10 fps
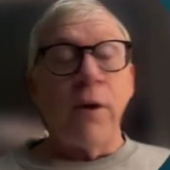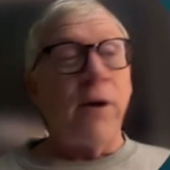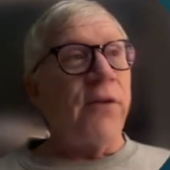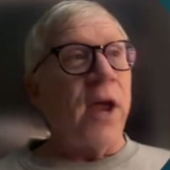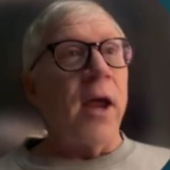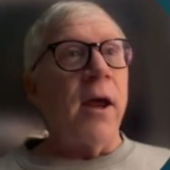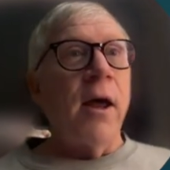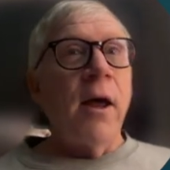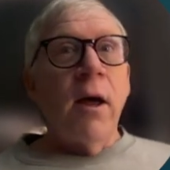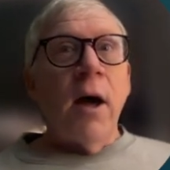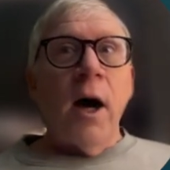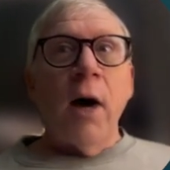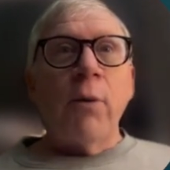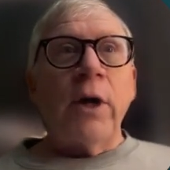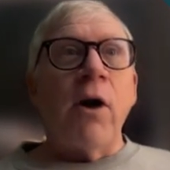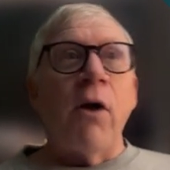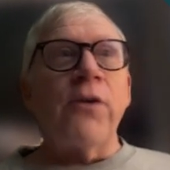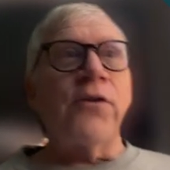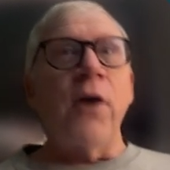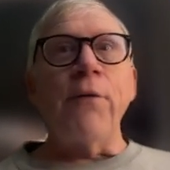There is what I call
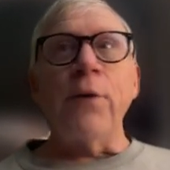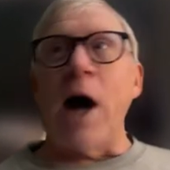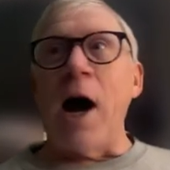the cell phone